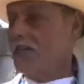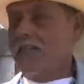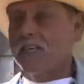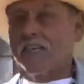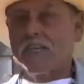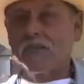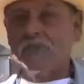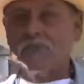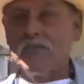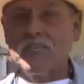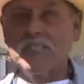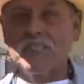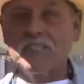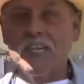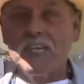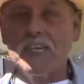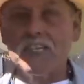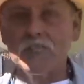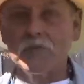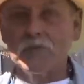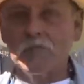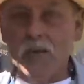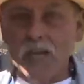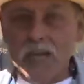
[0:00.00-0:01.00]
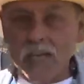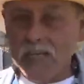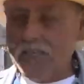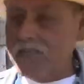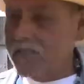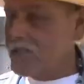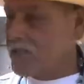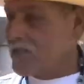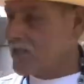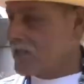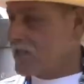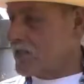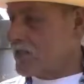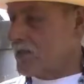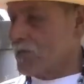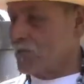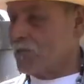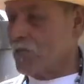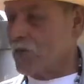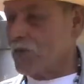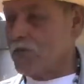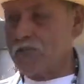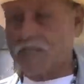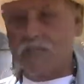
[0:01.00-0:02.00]
they can maintain the place,
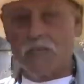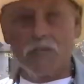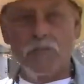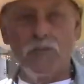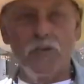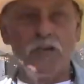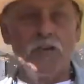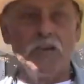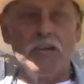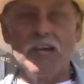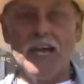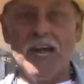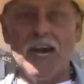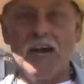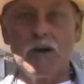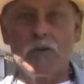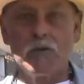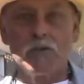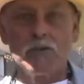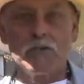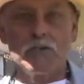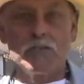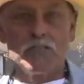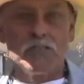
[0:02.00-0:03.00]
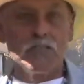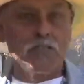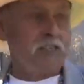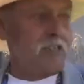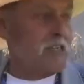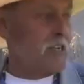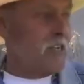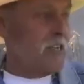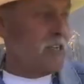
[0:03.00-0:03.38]
put in community hours and